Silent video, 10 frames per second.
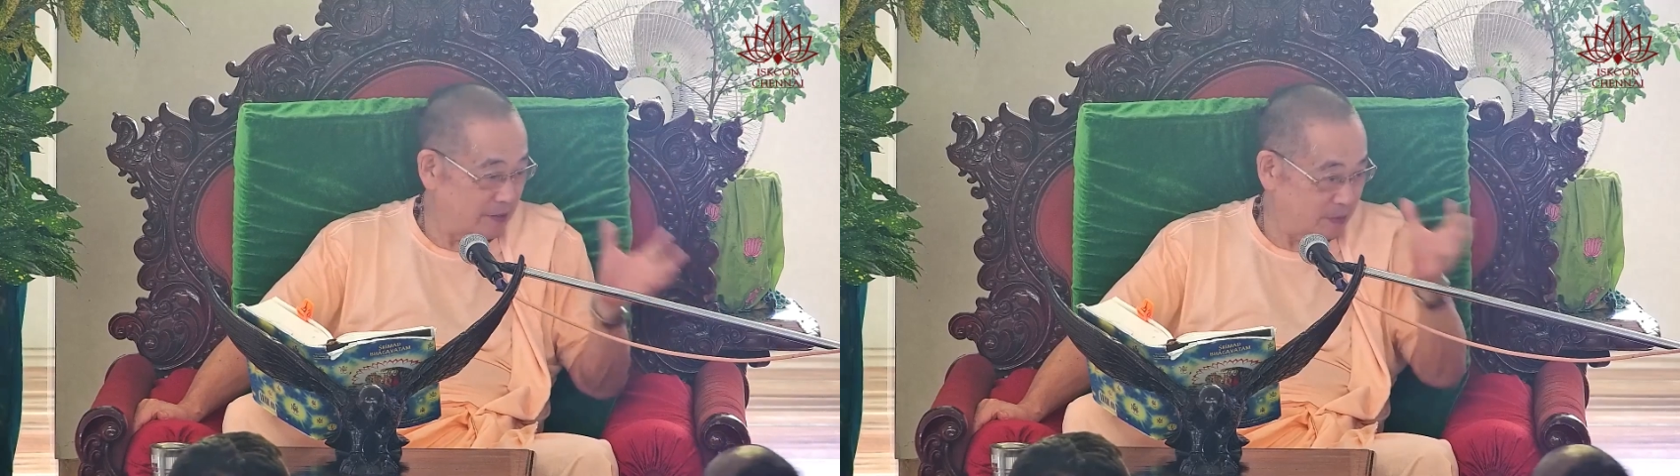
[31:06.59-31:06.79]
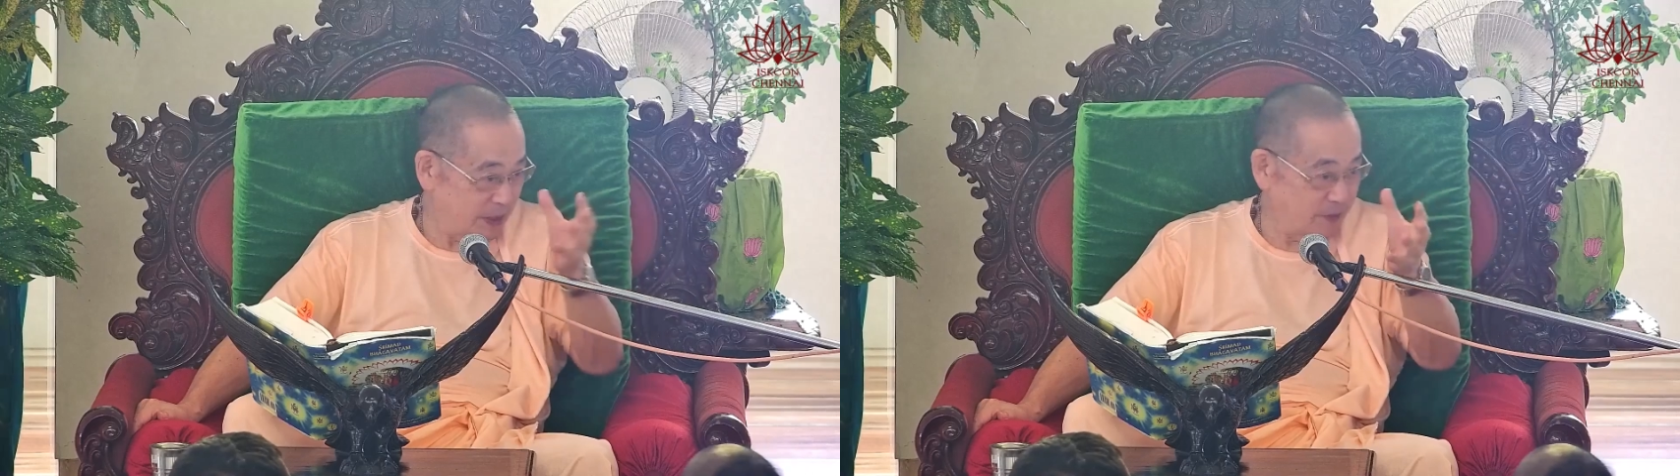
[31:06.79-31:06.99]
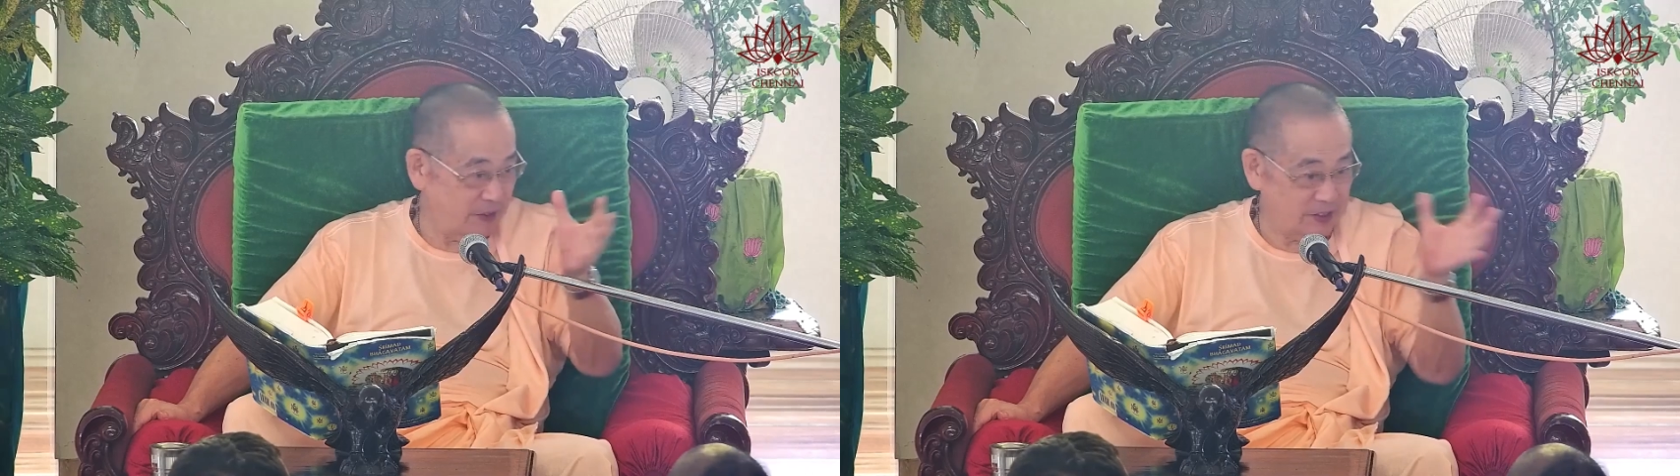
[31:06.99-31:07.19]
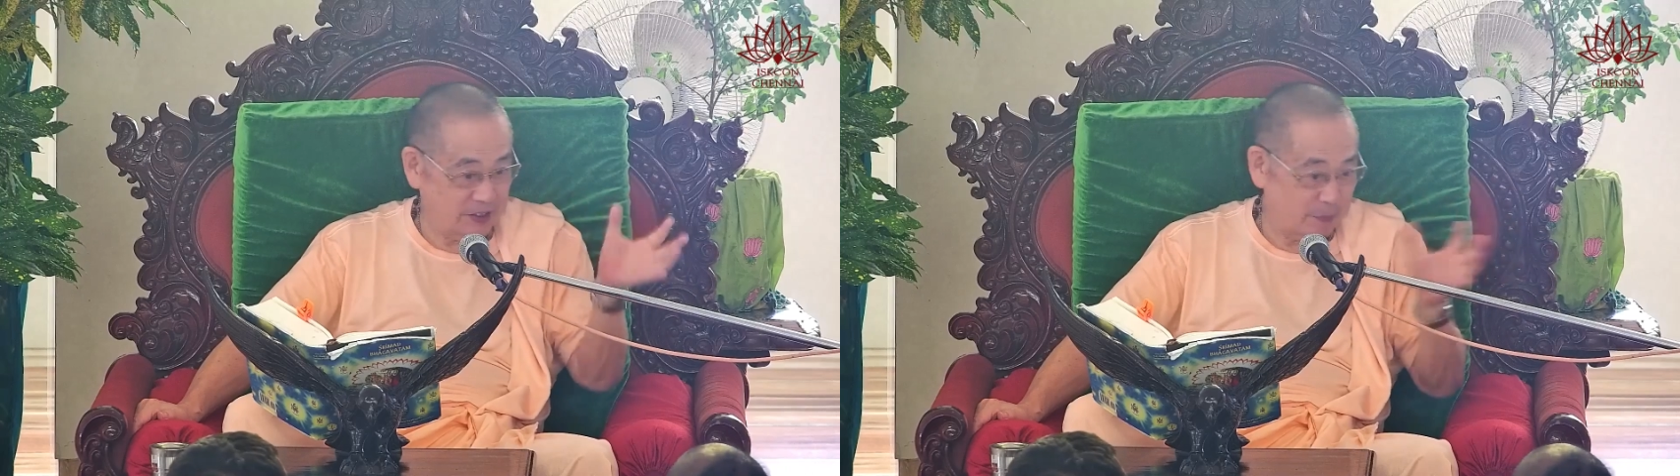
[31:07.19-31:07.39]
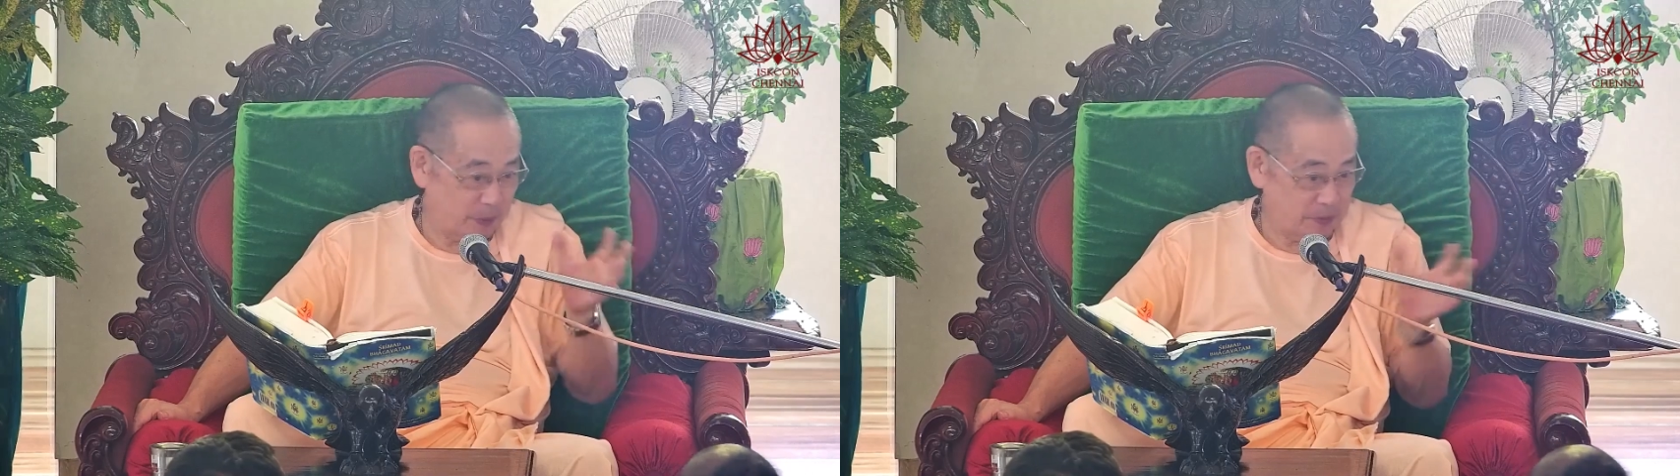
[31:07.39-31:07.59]
whatever
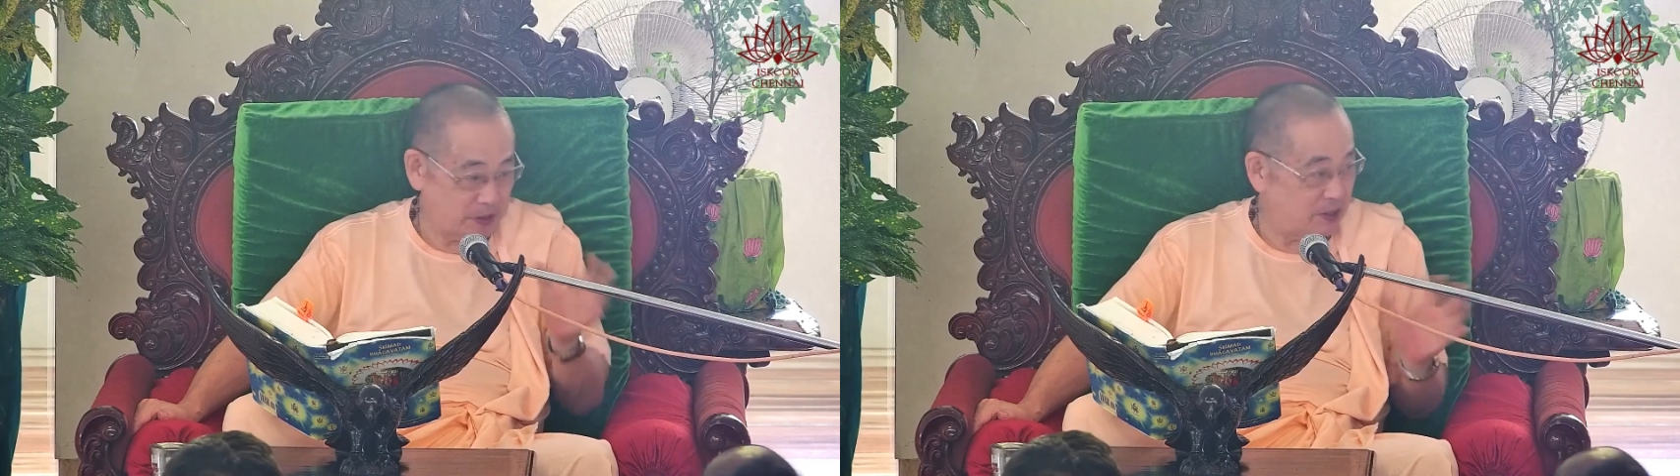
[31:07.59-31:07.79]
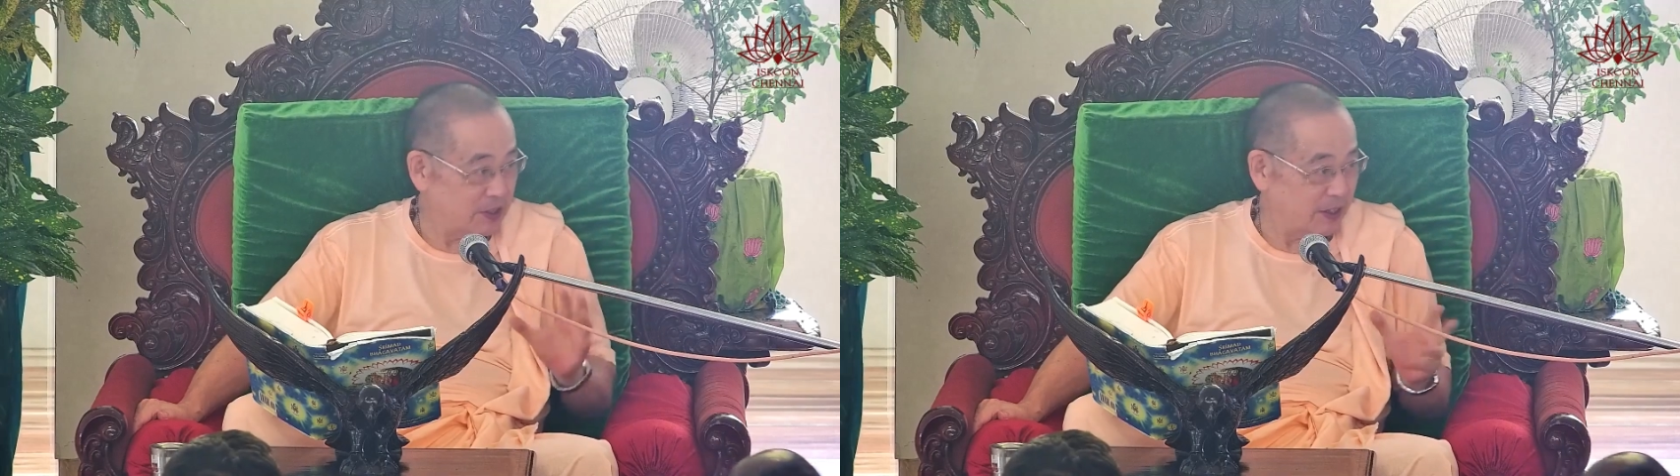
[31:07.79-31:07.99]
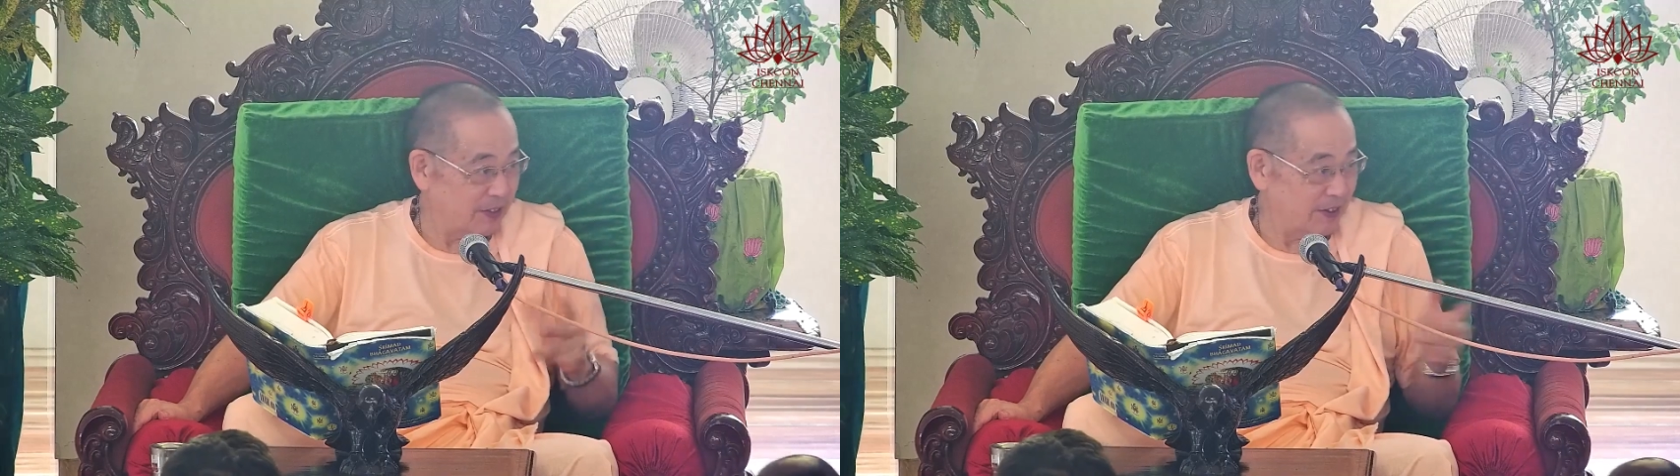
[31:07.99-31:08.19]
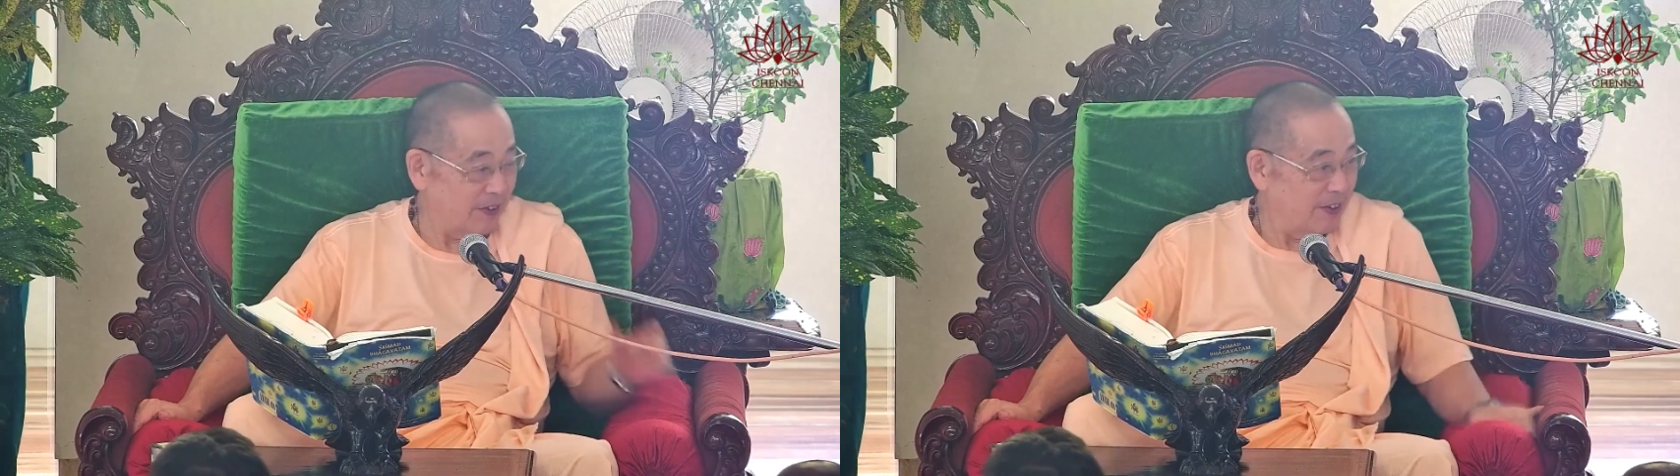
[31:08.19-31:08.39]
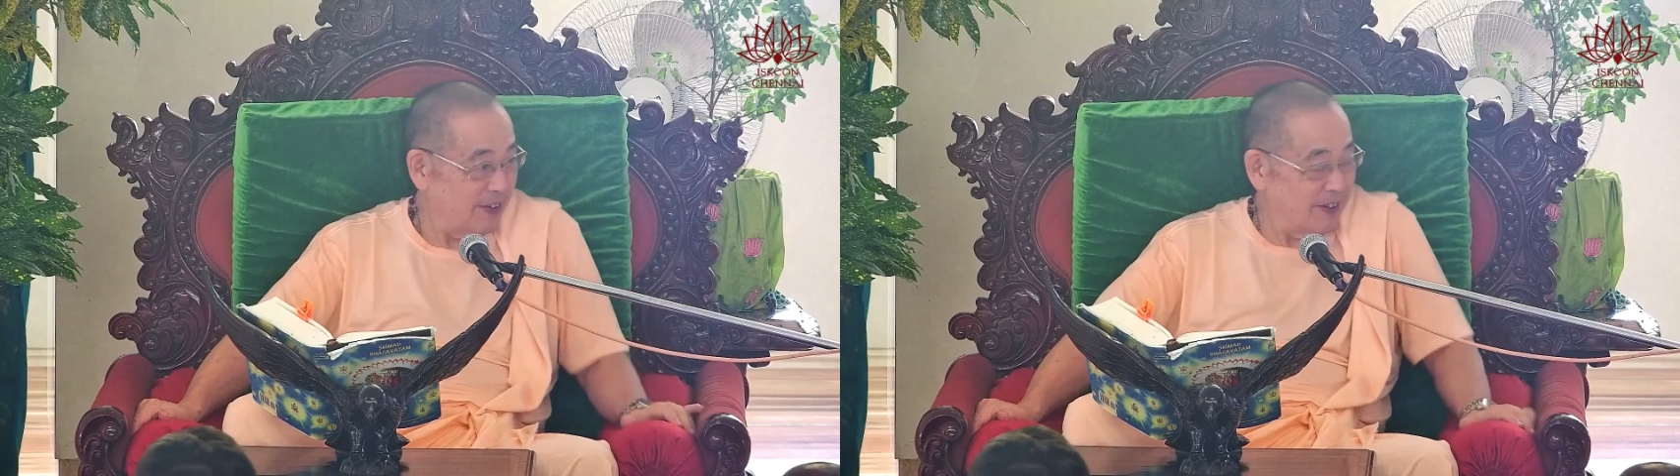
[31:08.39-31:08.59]
supplements, etc.
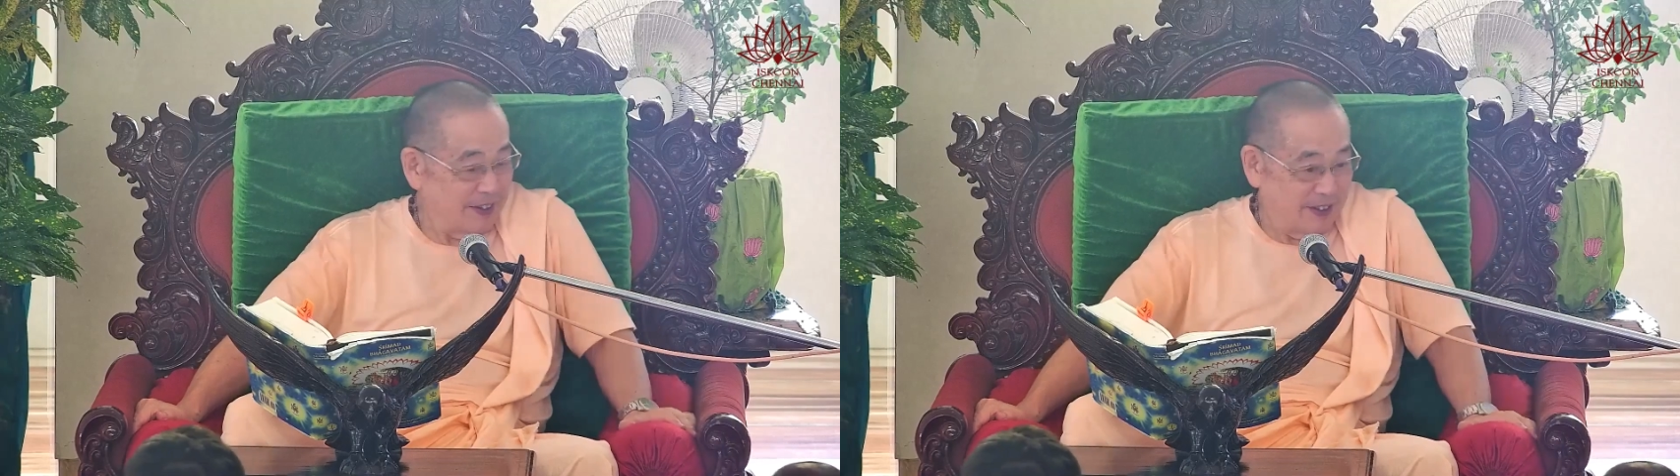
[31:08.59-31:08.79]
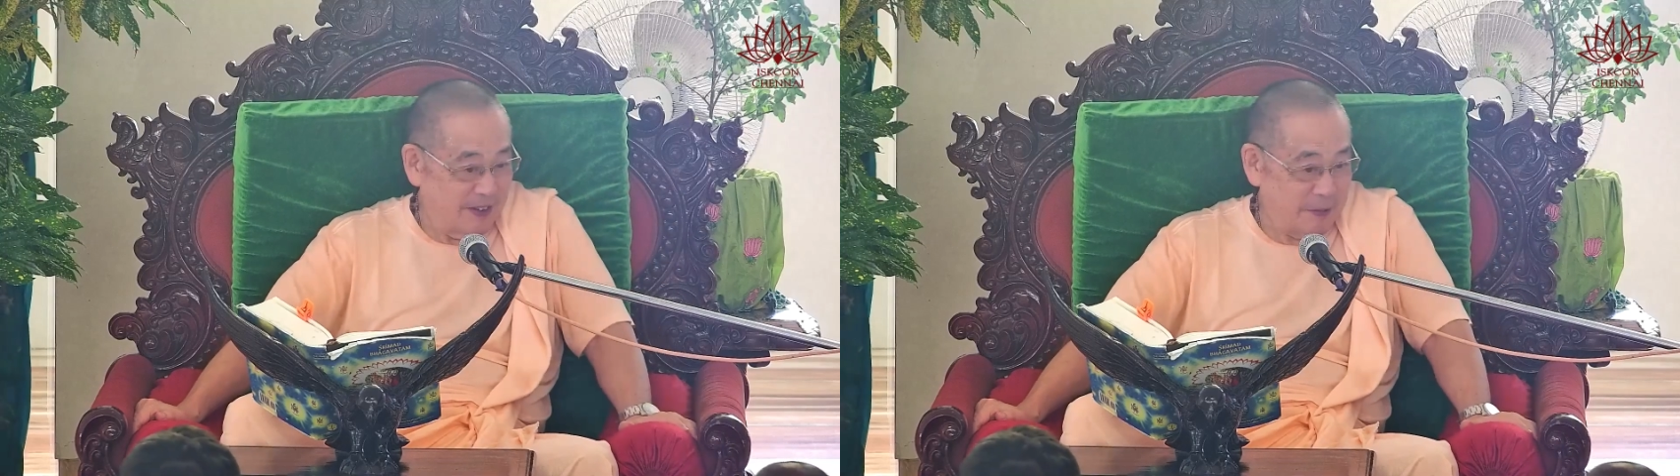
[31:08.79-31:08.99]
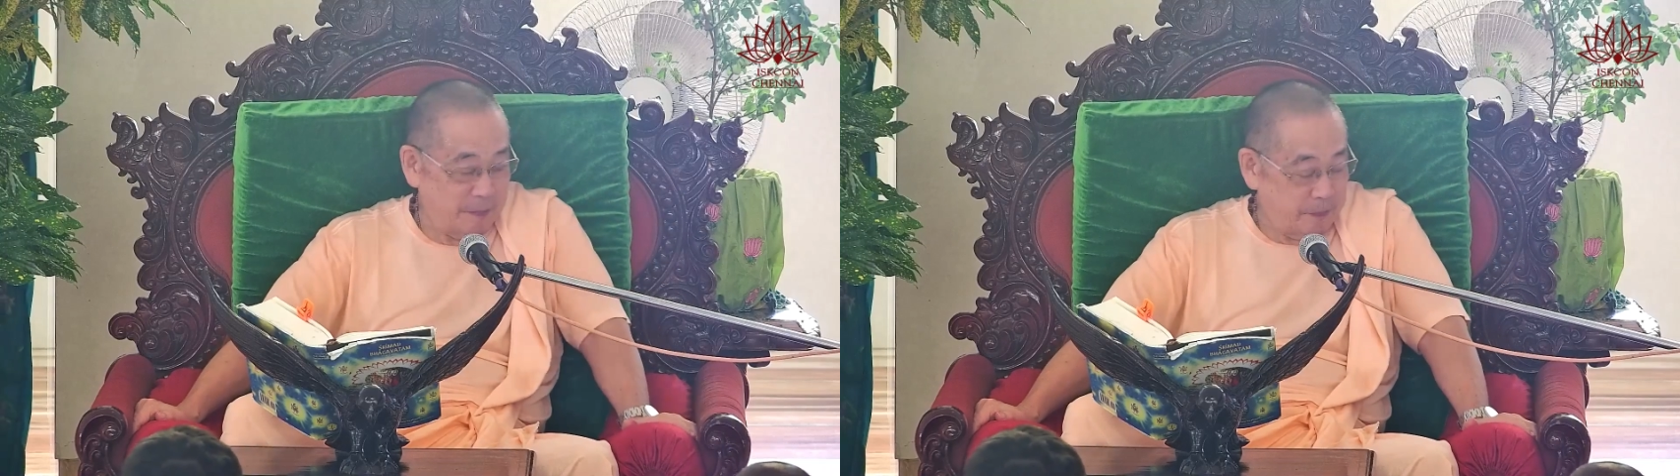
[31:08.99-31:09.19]
Huh?